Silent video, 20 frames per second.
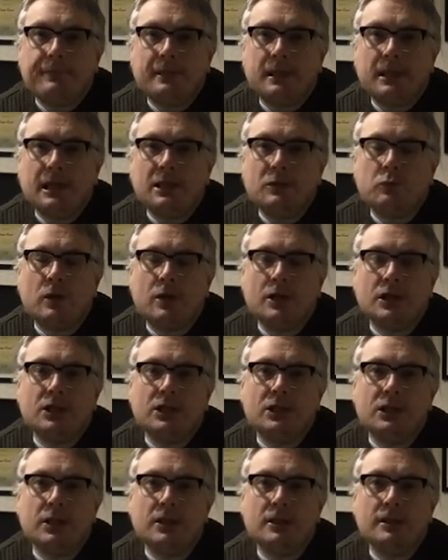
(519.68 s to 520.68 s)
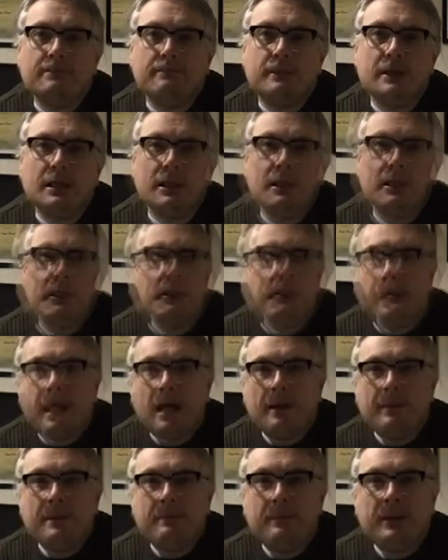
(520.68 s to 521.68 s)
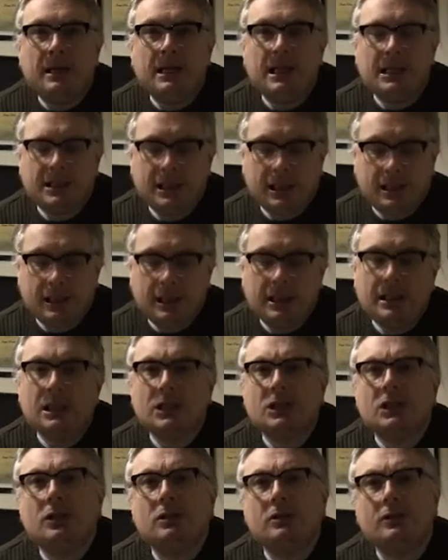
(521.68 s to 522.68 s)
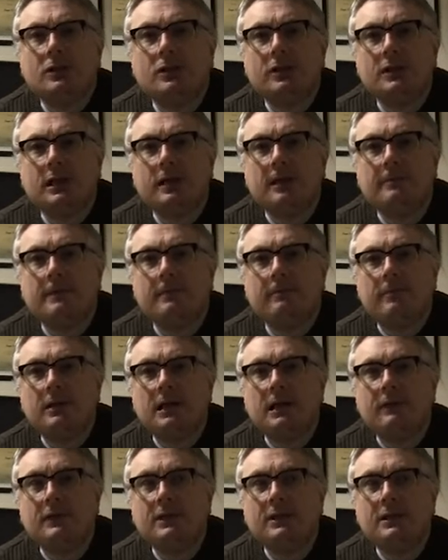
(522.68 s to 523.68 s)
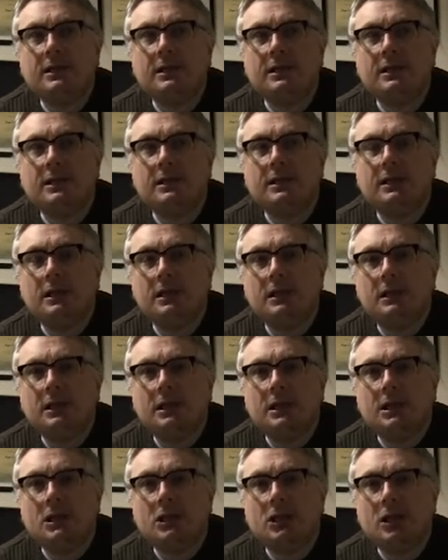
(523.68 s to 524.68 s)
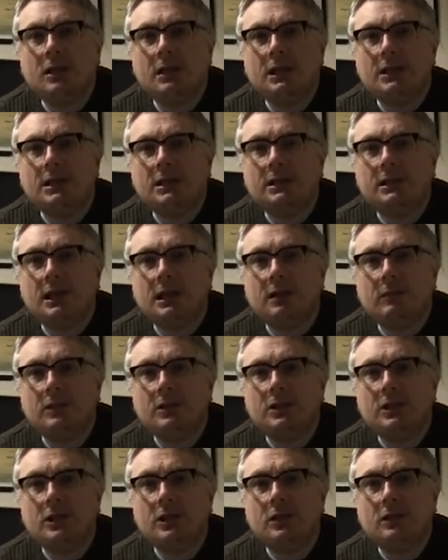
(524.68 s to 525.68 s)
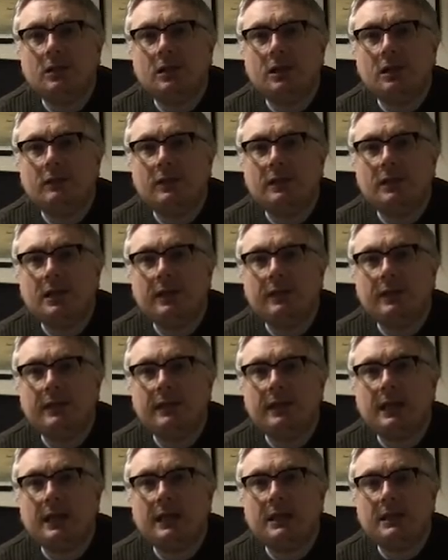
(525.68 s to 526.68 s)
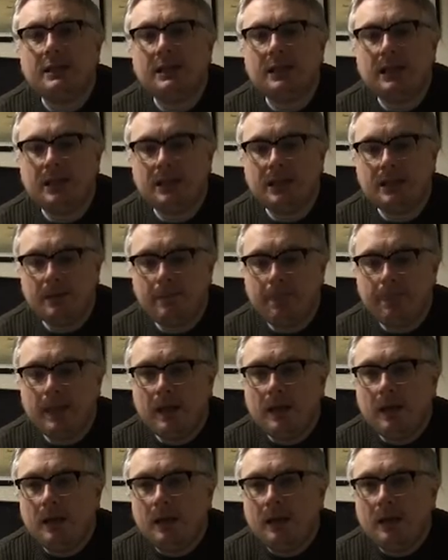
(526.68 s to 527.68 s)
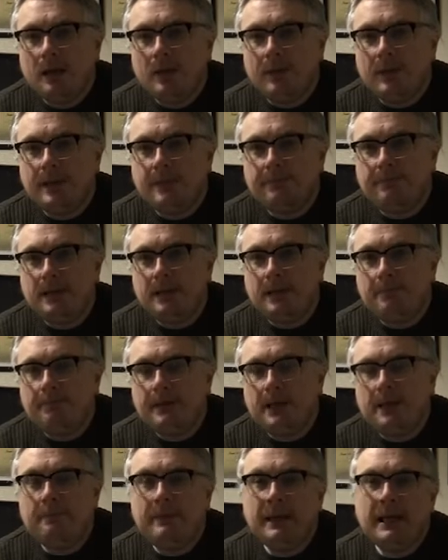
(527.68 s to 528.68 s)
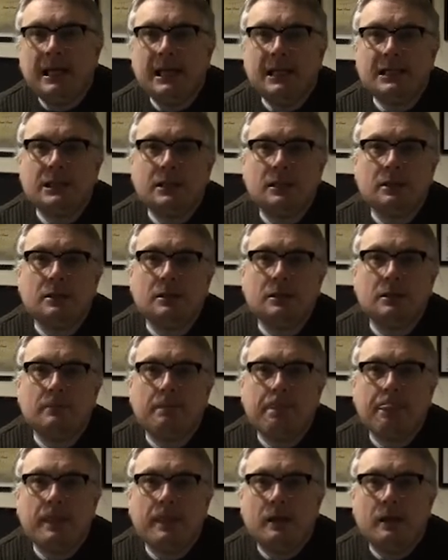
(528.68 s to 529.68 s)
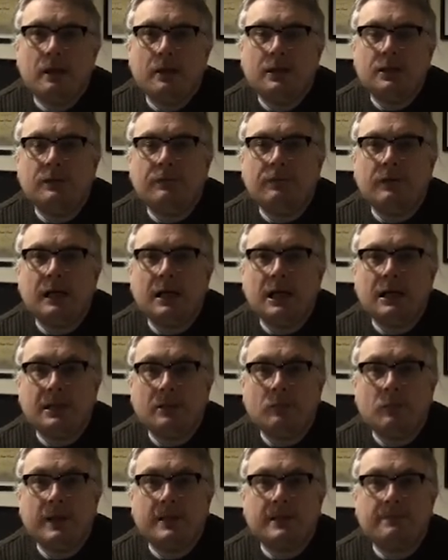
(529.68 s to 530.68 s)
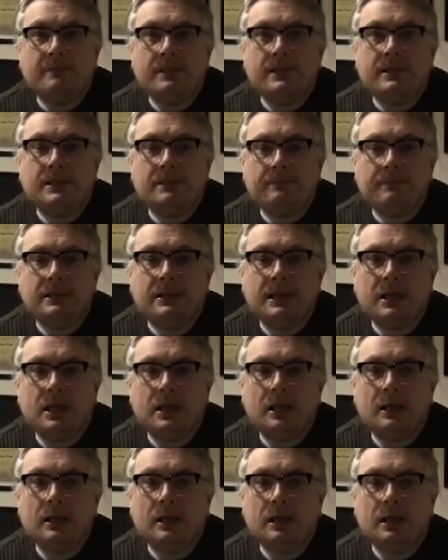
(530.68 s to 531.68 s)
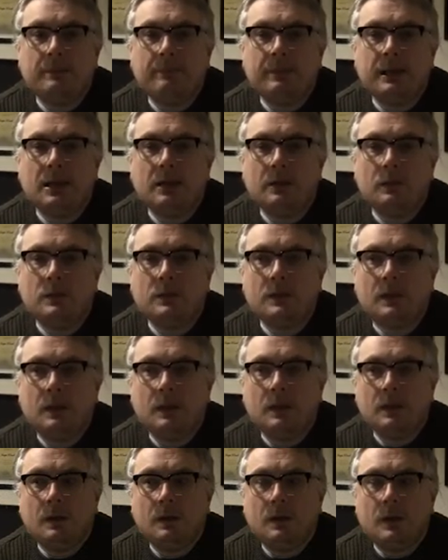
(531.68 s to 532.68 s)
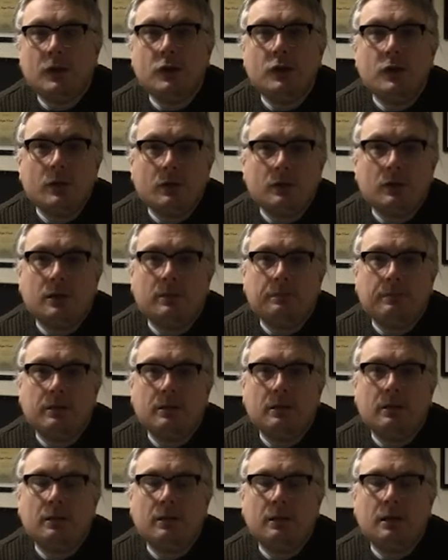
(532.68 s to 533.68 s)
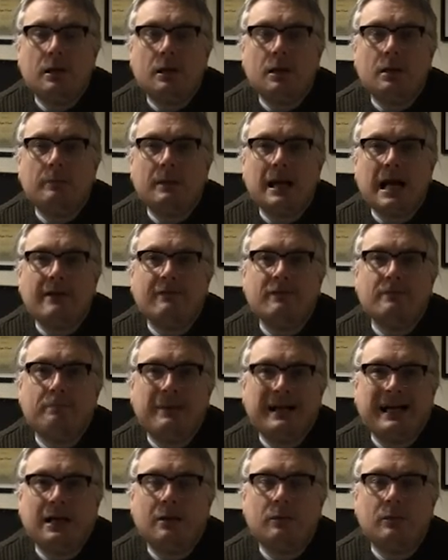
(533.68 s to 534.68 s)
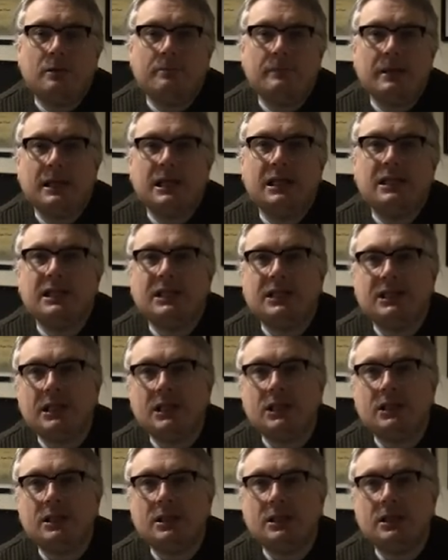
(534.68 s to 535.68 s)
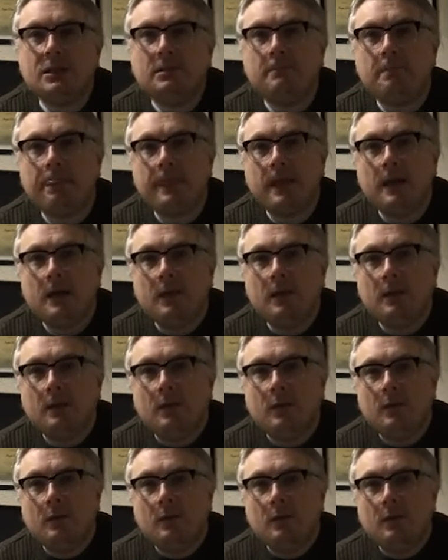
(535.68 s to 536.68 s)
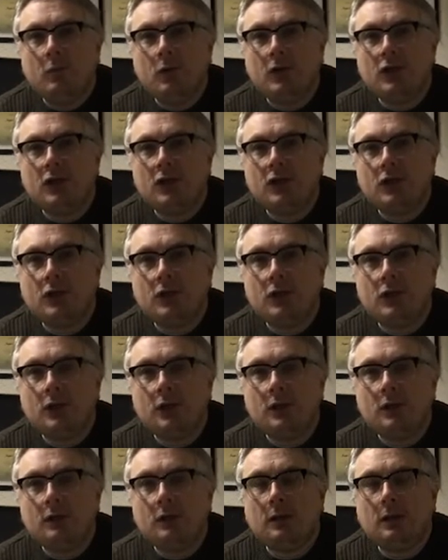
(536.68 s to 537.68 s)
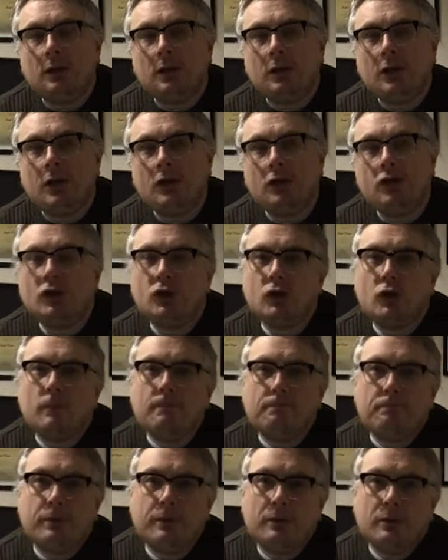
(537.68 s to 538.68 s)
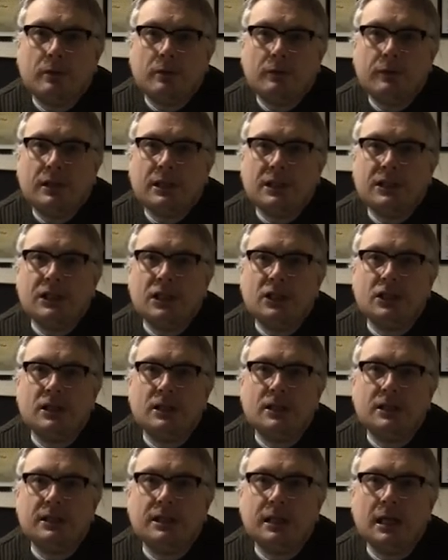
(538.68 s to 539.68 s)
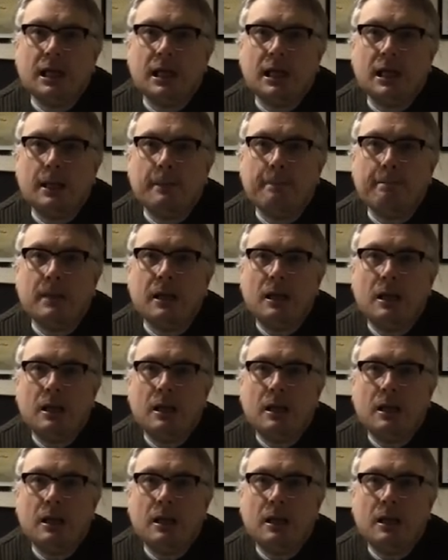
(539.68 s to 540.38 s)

is what concerns me. I mean, politically in this country, I remember certainly since I was younger in the 90s, there's been a big political divide in Westminster, particularly about Europe having power, making decisions which can trump the decisions that